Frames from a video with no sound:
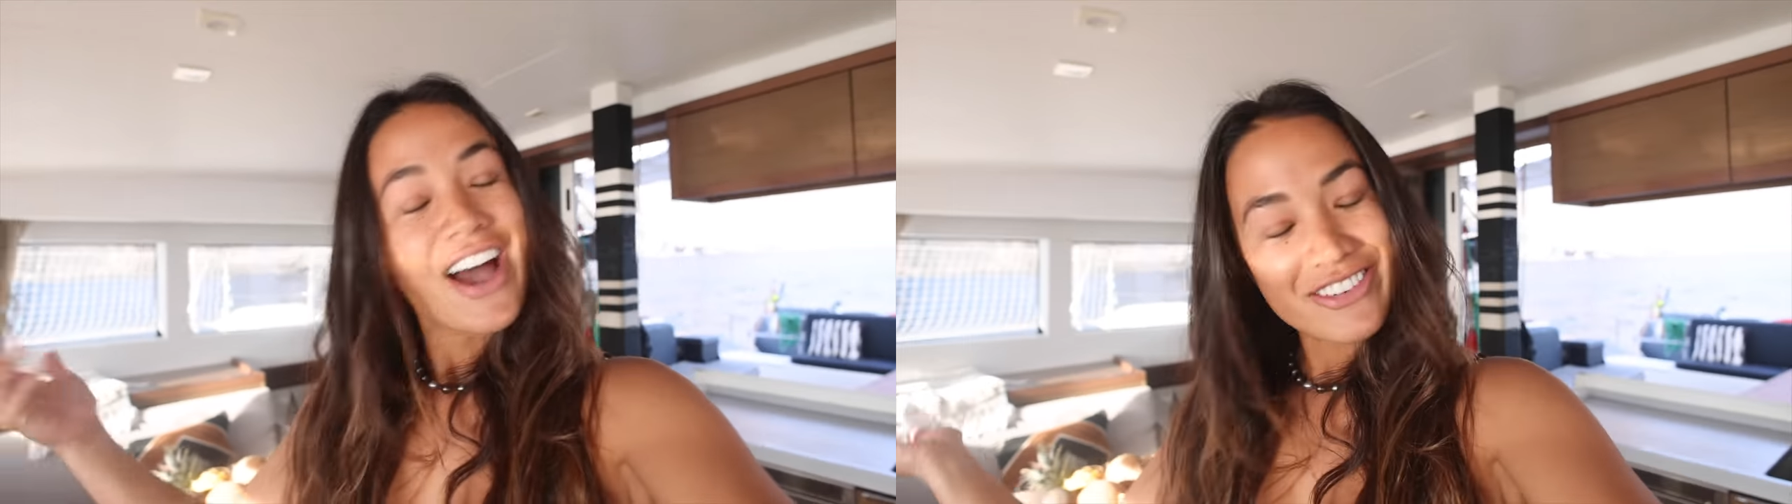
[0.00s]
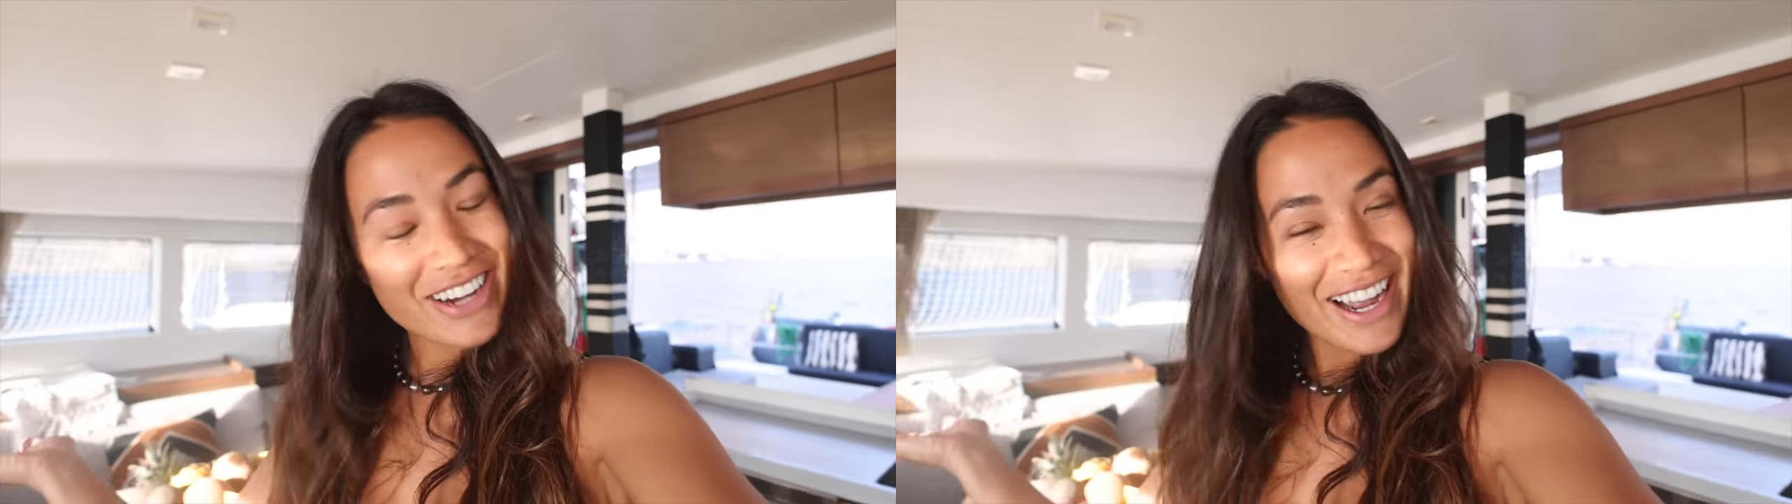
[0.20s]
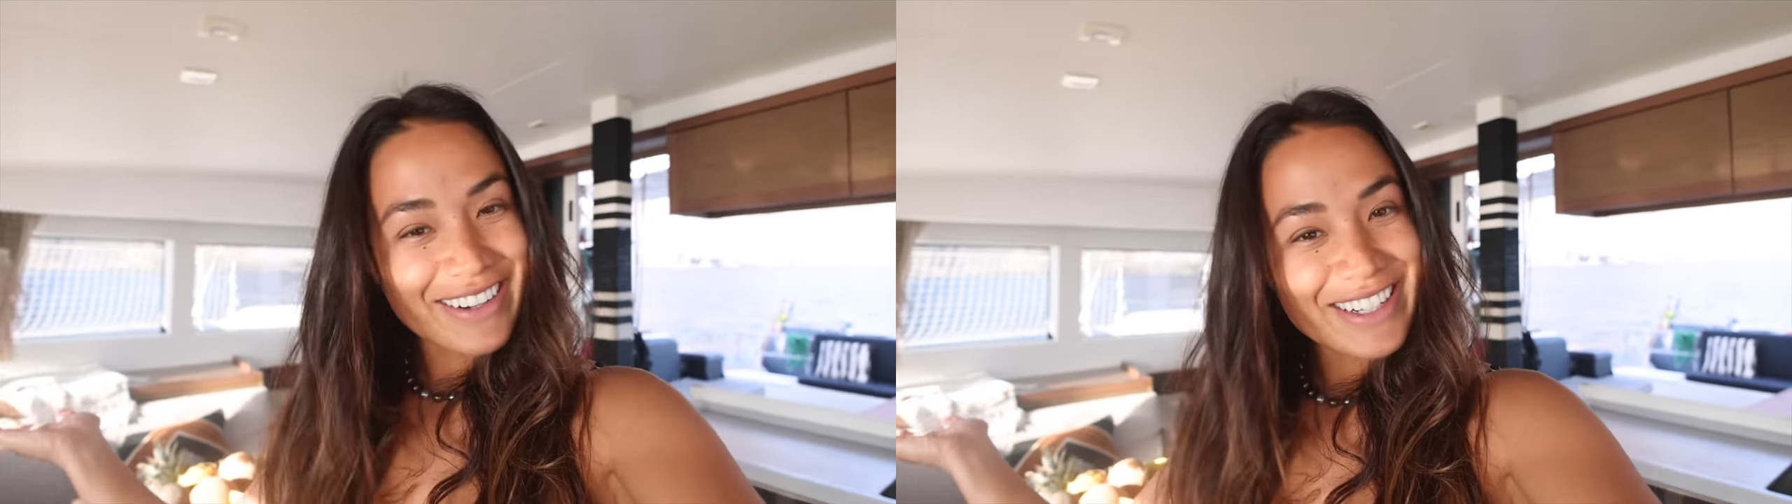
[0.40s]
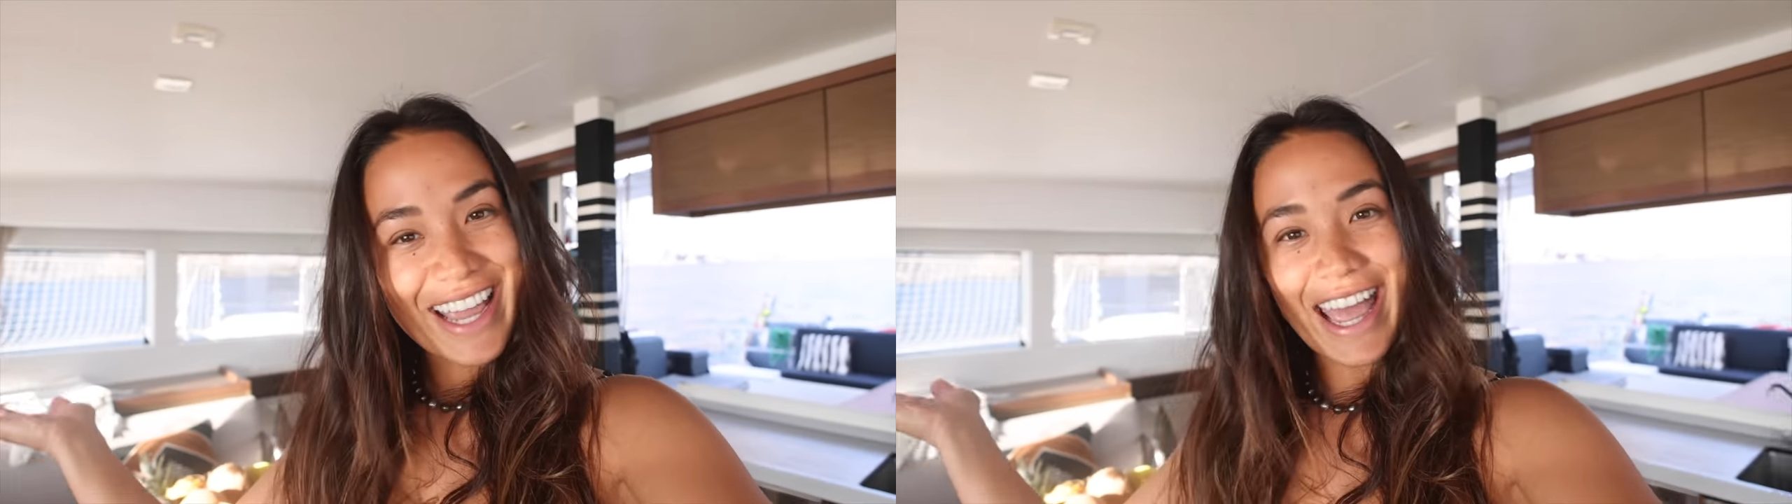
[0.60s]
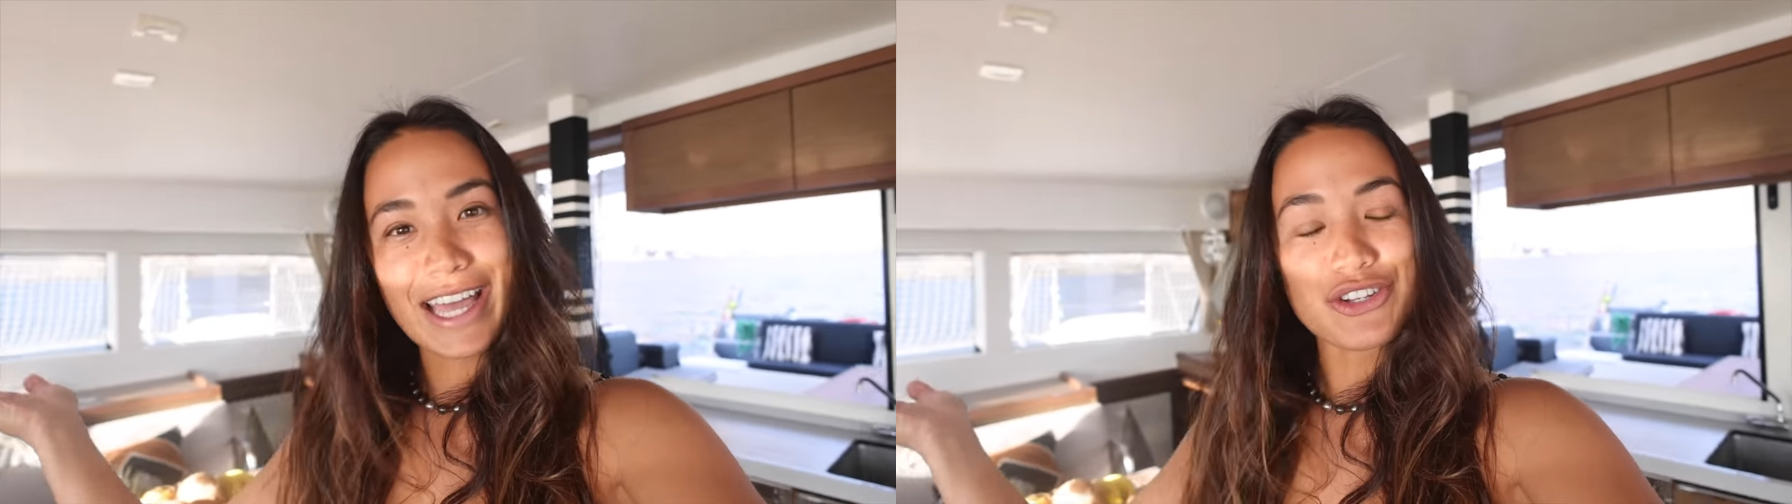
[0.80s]
around
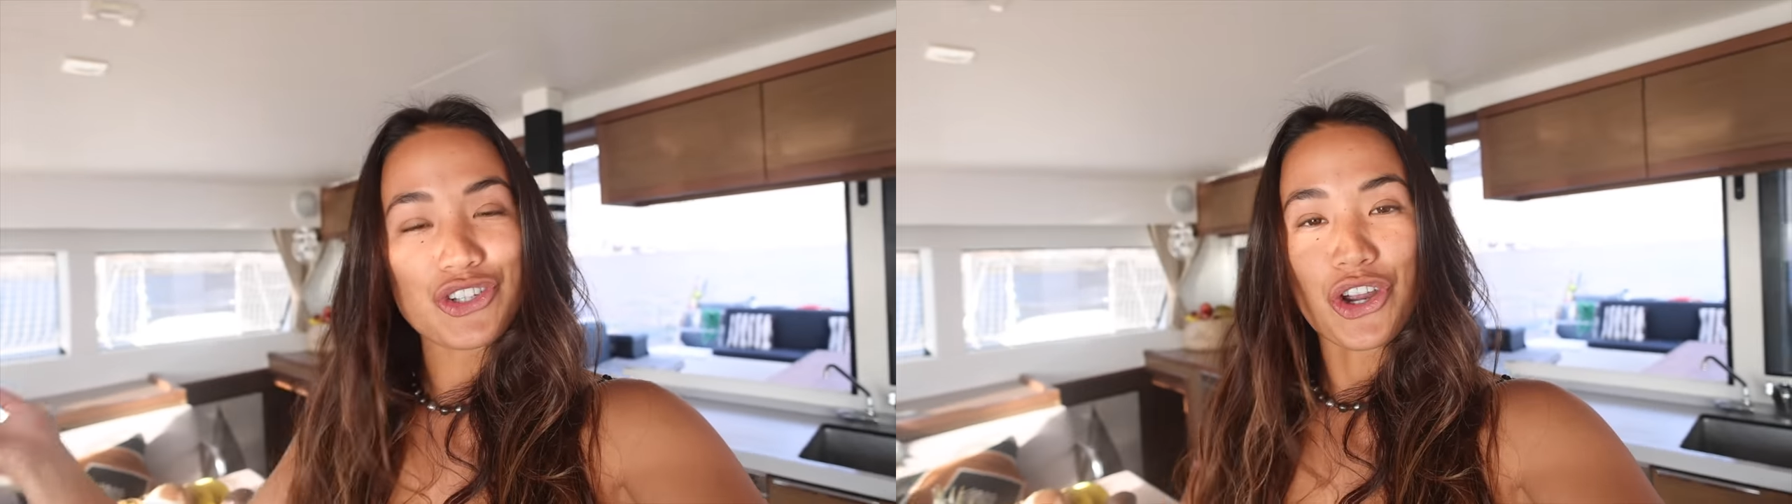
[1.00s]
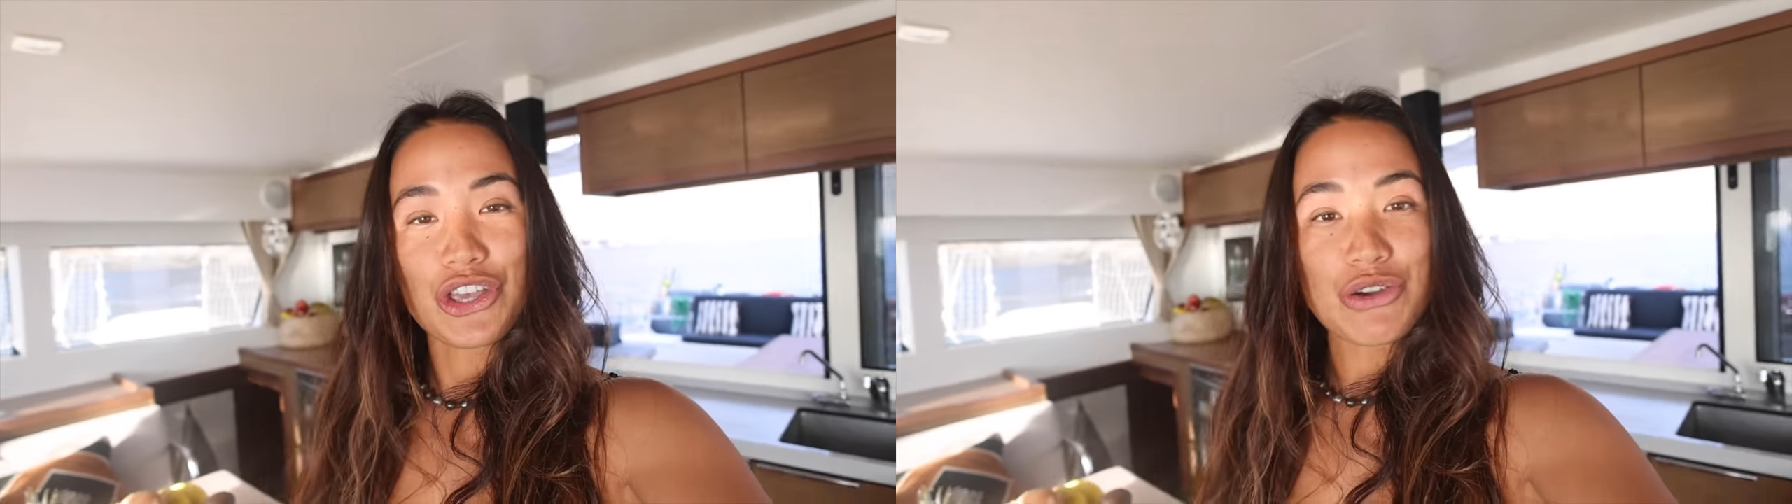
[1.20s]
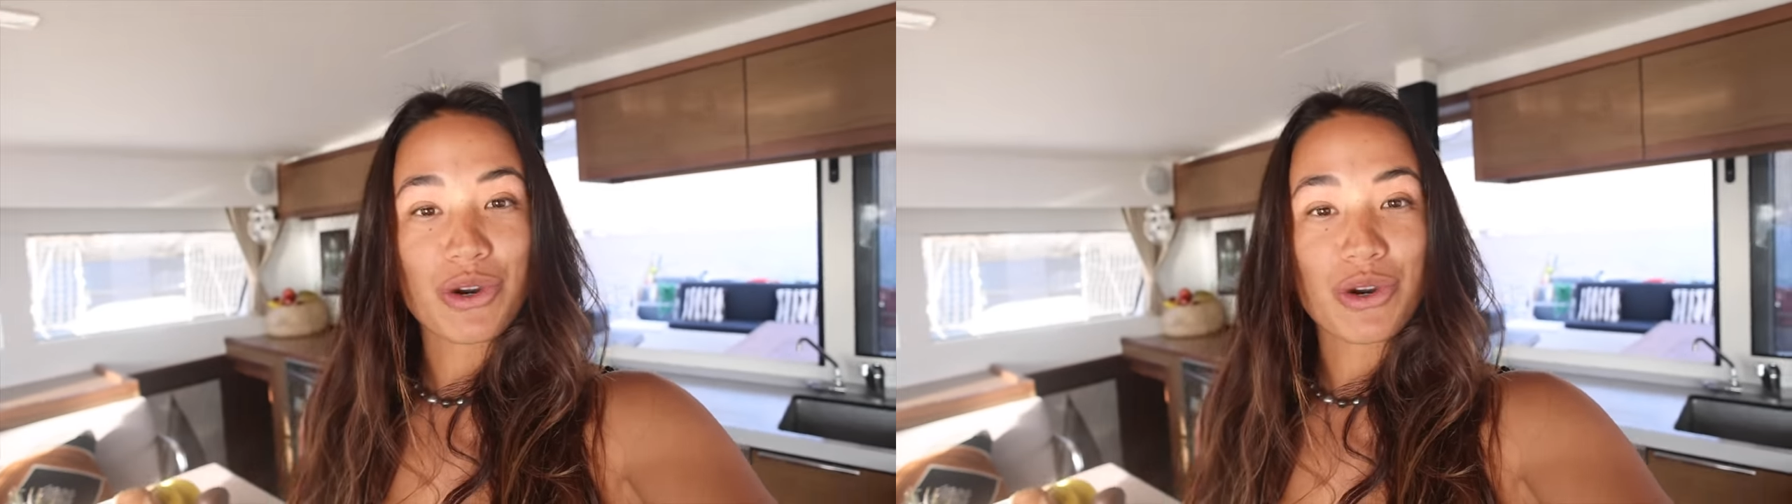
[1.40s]
and show you